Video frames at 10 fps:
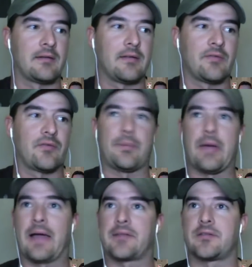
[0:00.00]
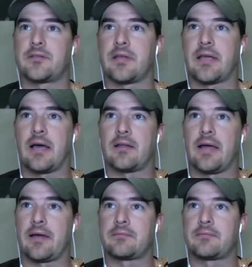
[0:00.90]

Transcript: in three passes, they got like